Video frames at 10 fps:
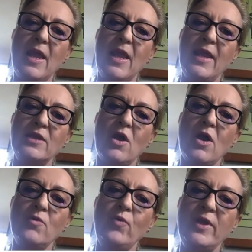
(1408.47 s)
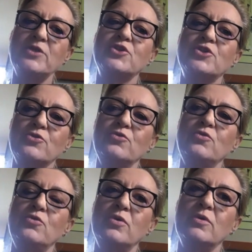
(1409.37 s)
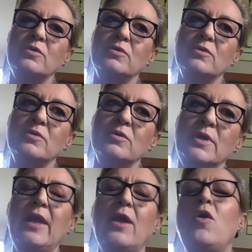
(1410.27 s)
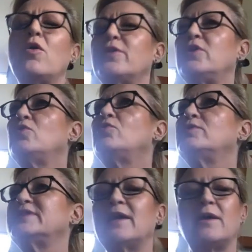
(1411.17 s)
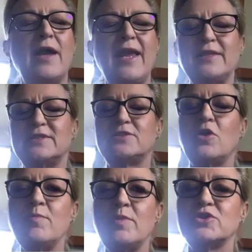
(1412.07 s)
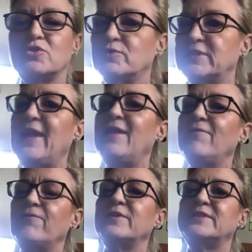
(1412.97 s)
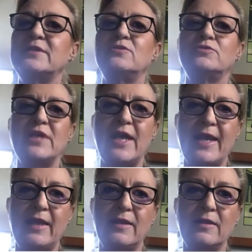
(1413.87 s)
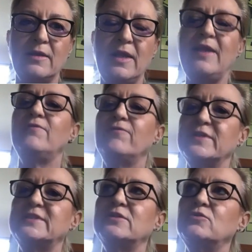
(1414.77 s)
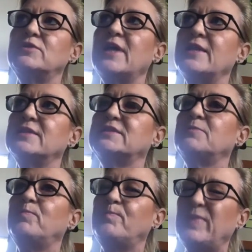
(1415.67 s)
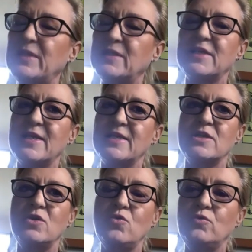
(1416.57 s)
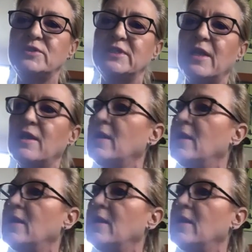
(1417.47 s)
And I went to, yeah, oh, the nausea. I had so much nausea every single day, this debilitating nausea